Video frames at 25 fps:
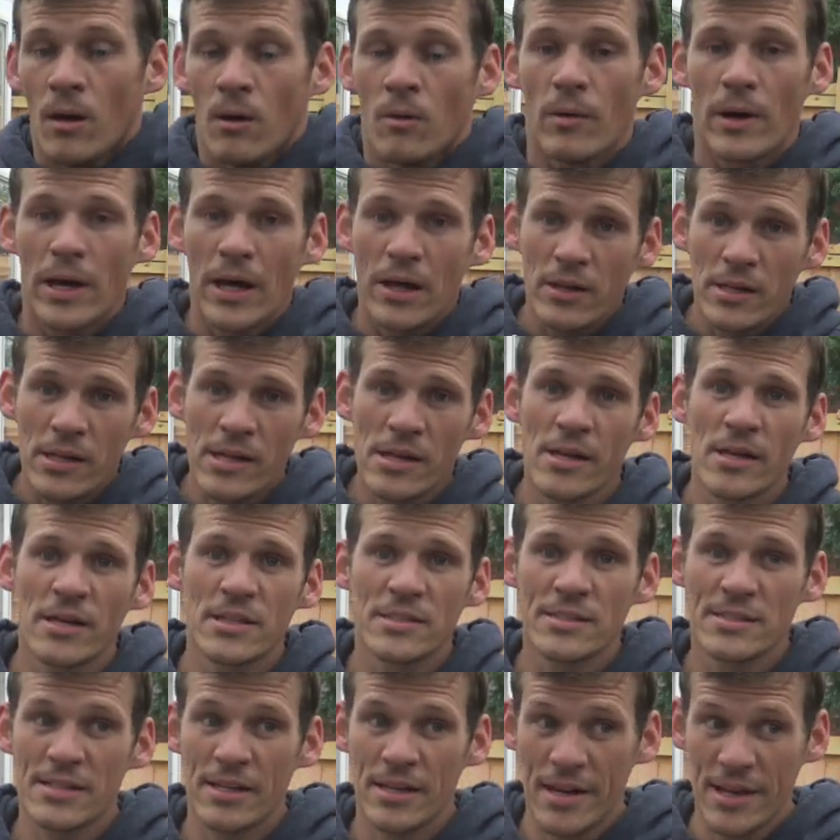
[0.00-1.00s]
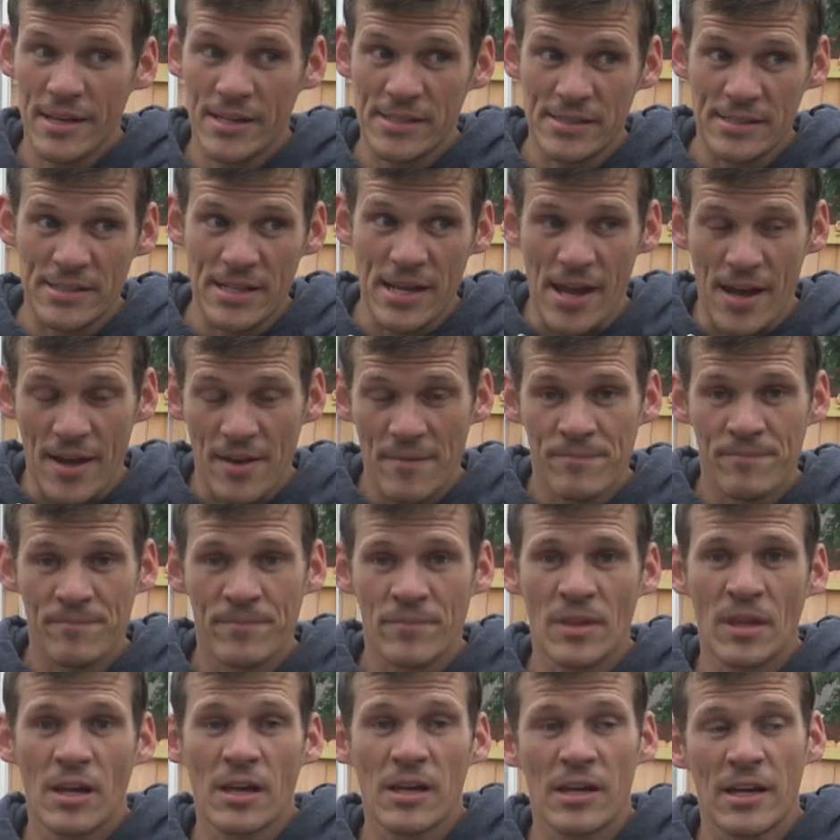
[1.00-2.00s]
Well, it's the next day,
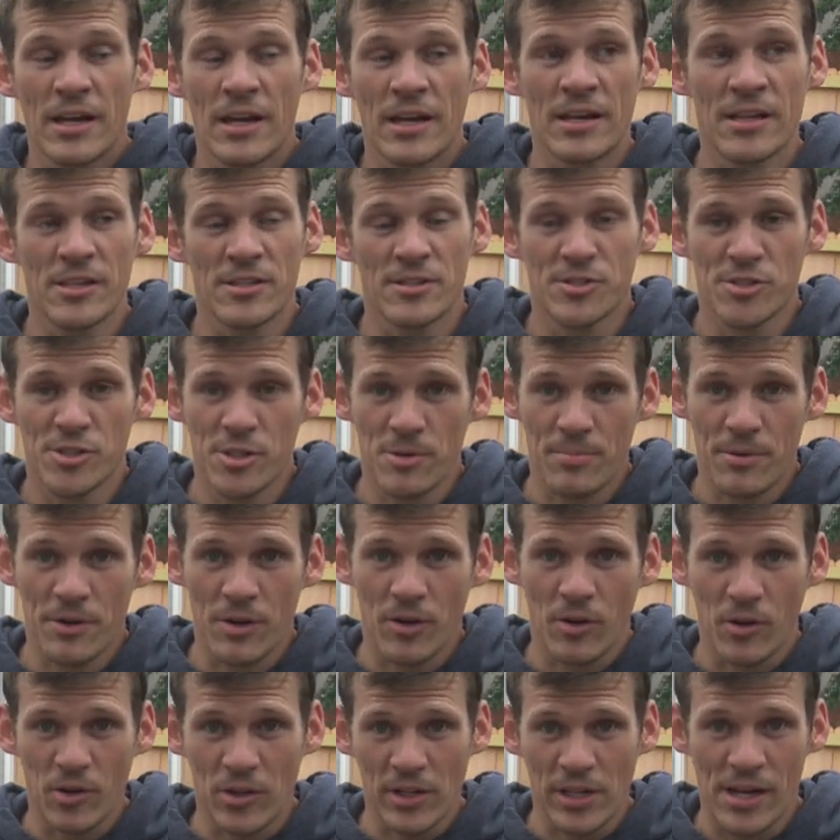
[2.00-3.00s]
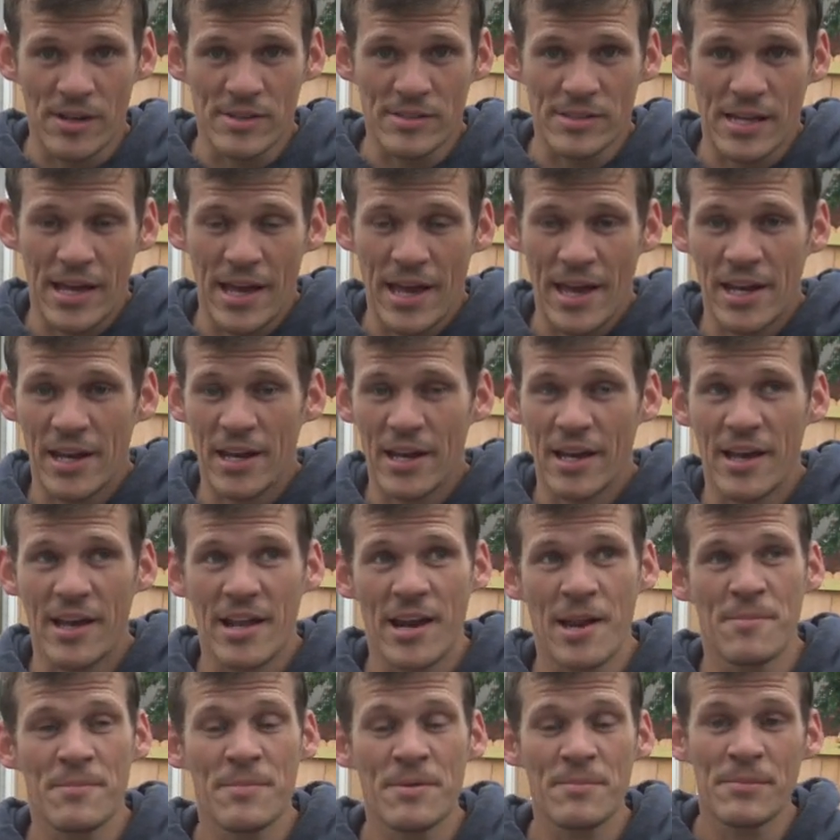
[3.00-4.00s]
and it's super cold outside,
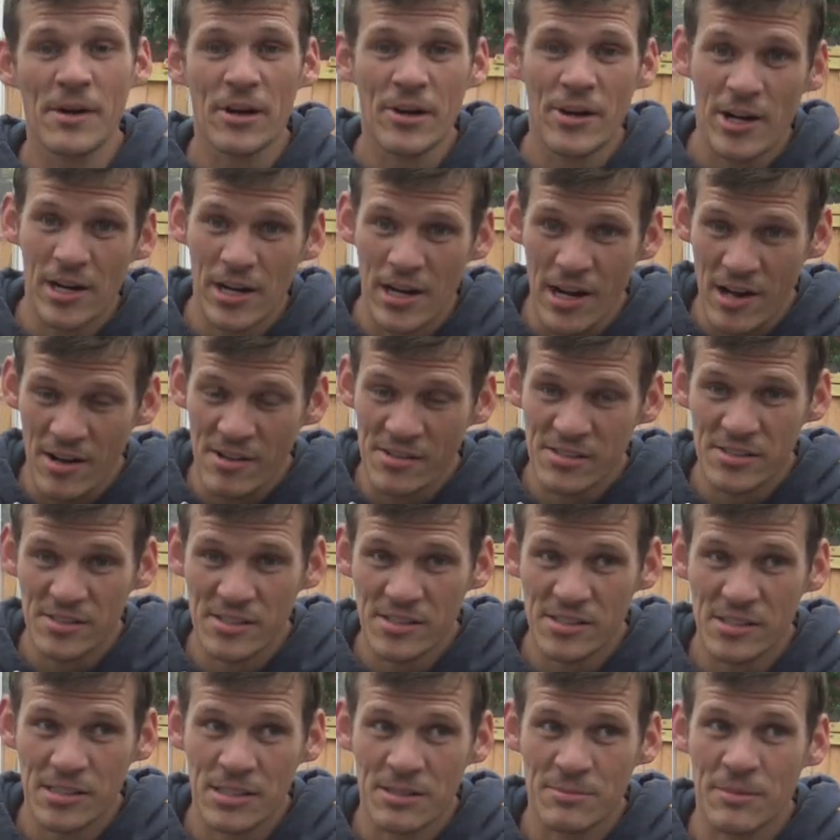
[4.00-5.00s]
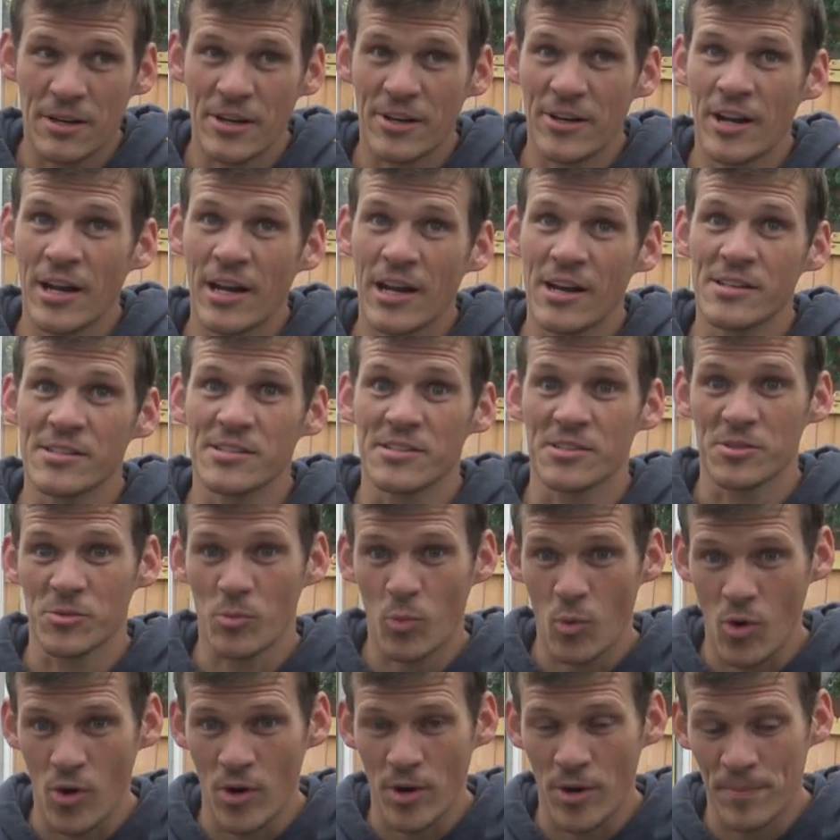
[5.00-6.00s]
and I'm in my greenhouse, and my greenhouse is
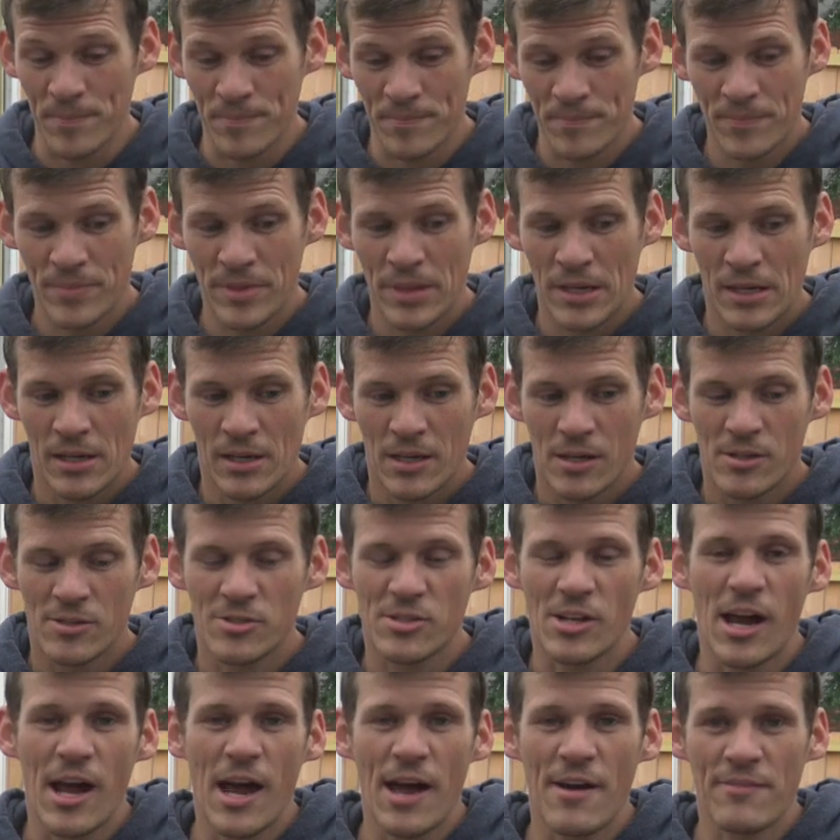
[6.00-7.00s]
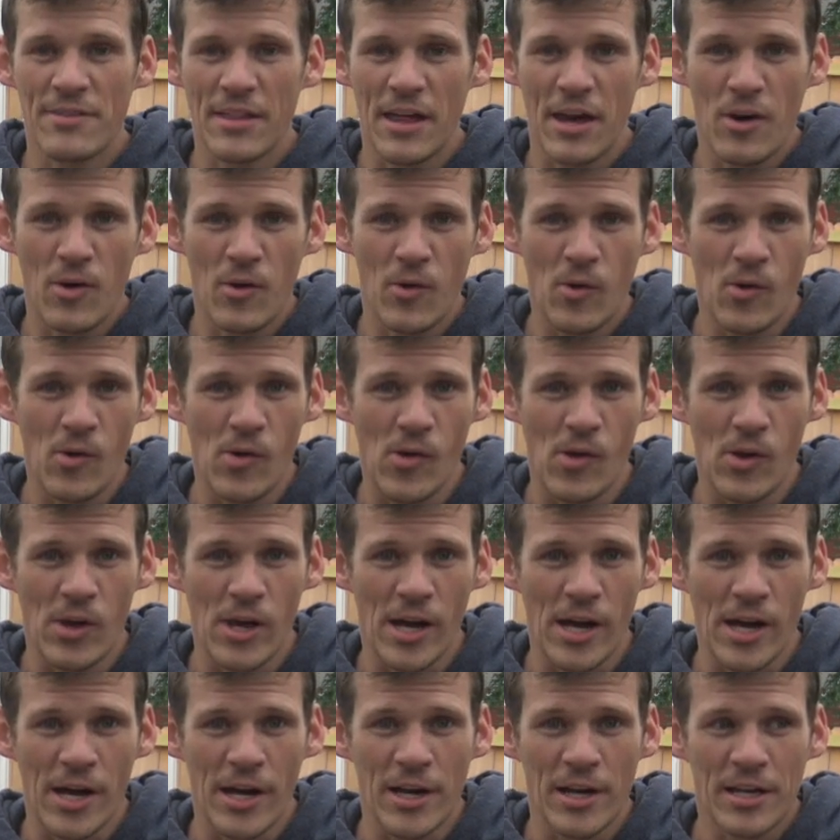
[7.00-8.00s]
warm, so I have that
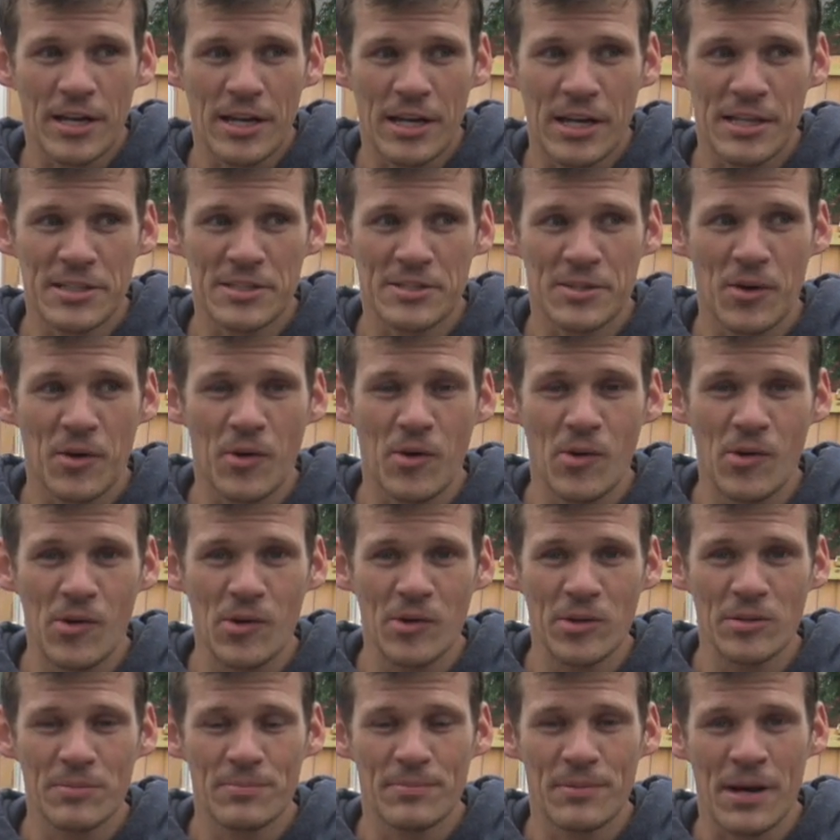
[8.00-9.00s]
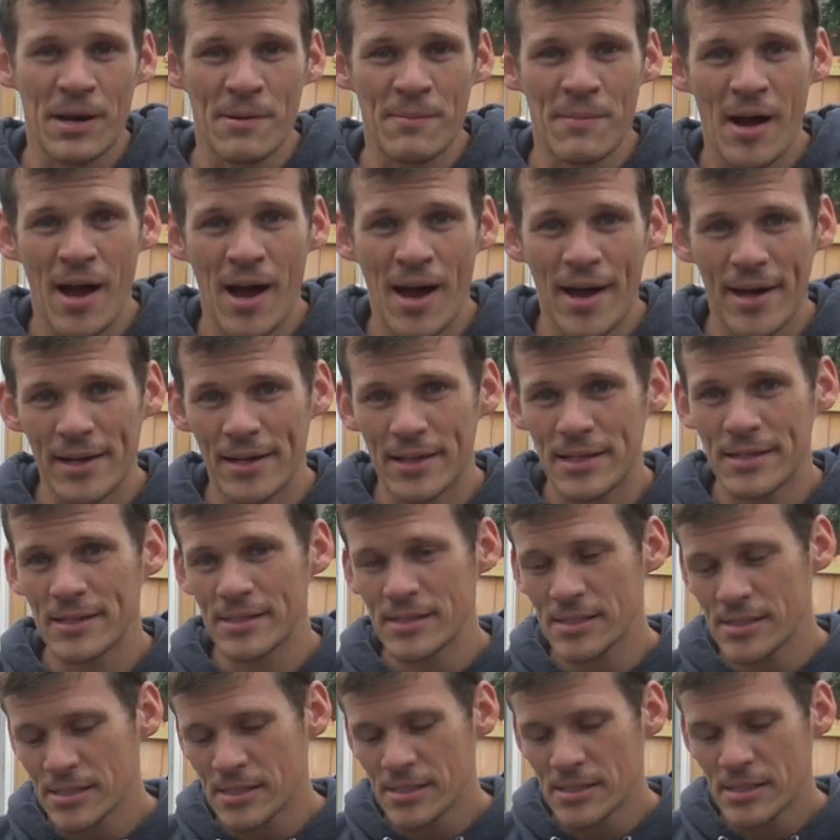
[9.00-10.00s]
whole, it's cold, but I'm hot.
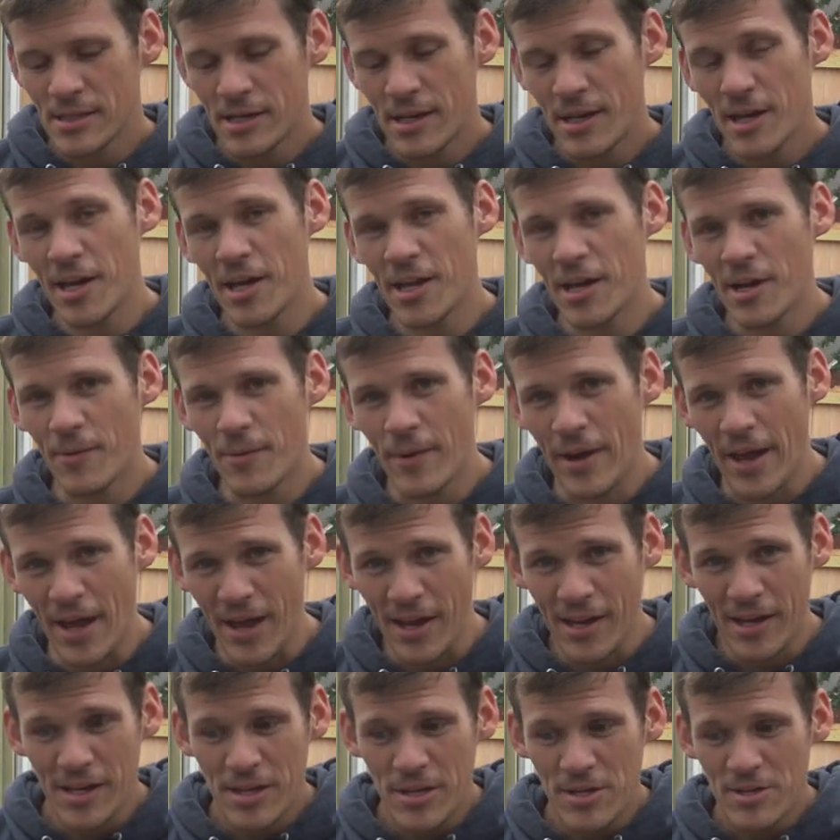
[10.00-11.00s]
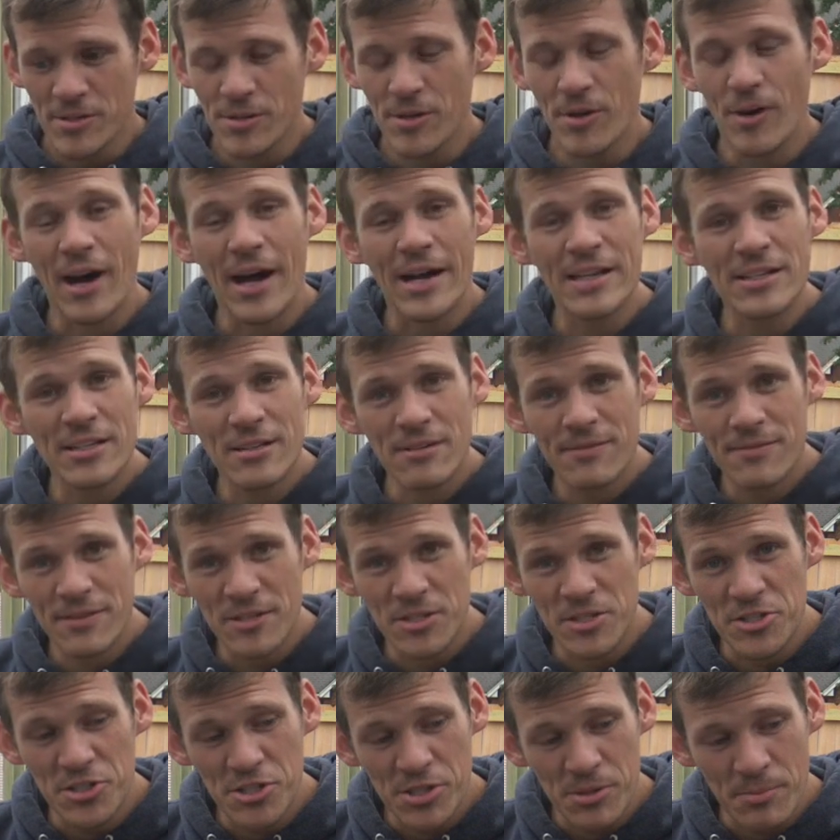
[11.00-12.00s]
Anyway, so I did
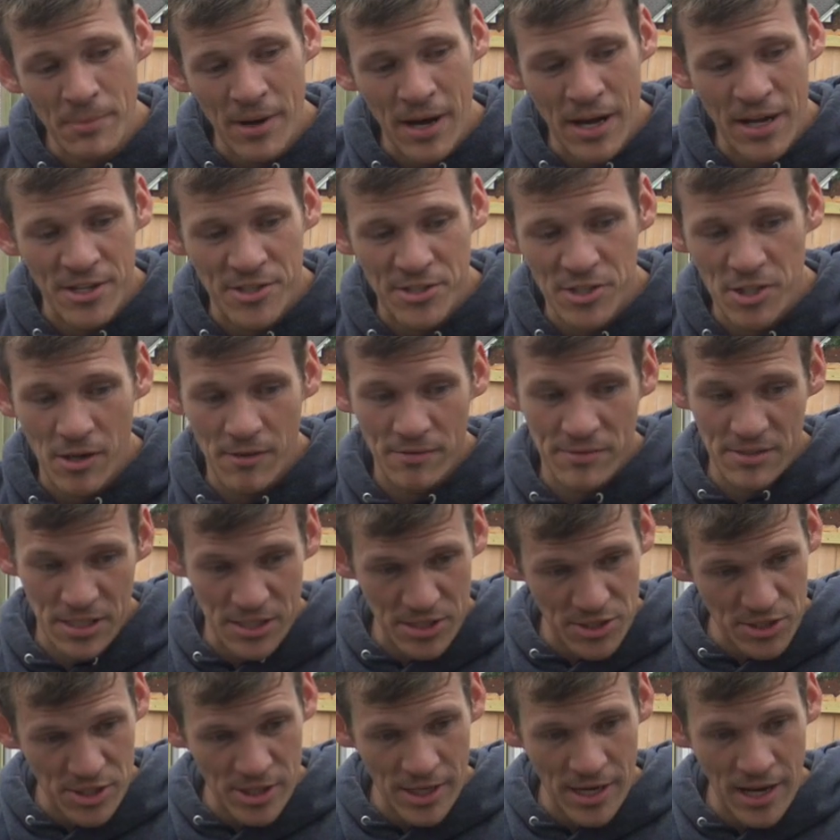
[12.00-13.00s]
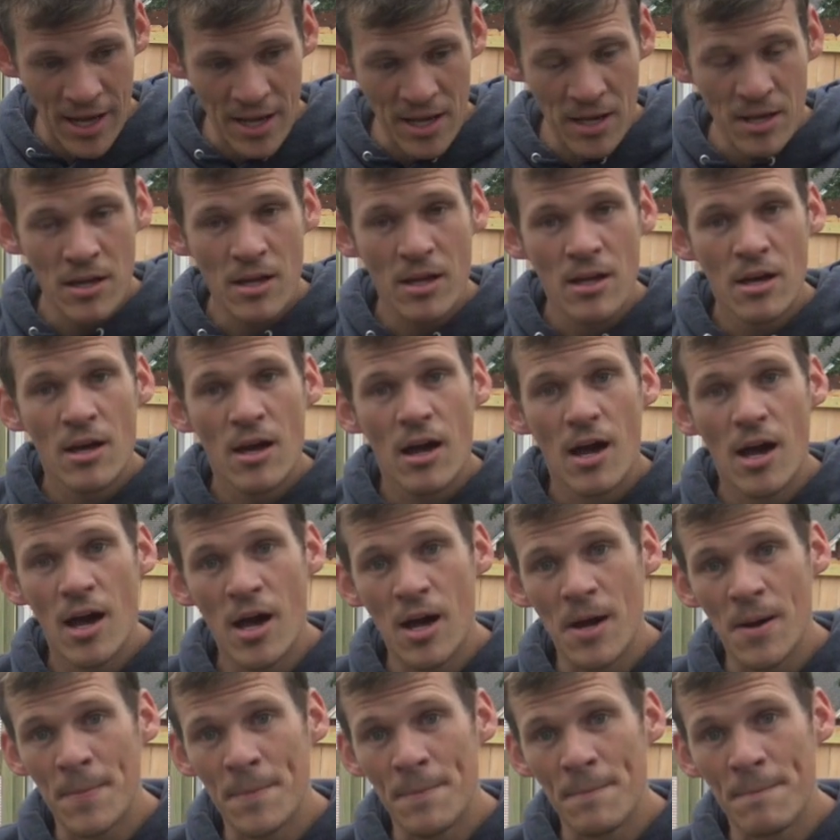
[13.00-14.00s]
finish my shelves yesterday.
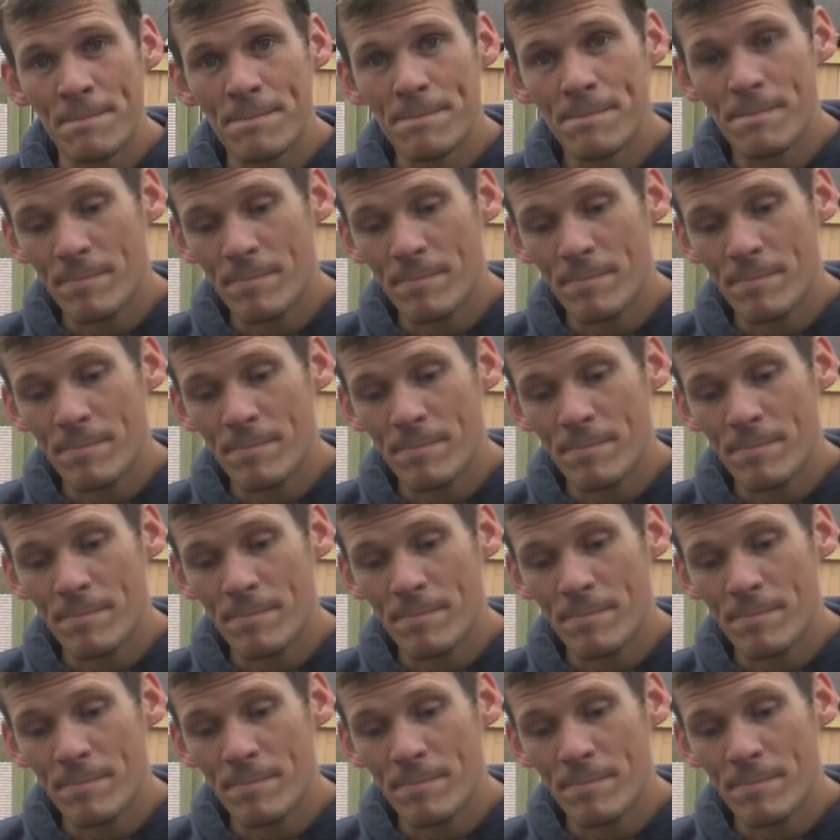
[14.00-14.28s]
I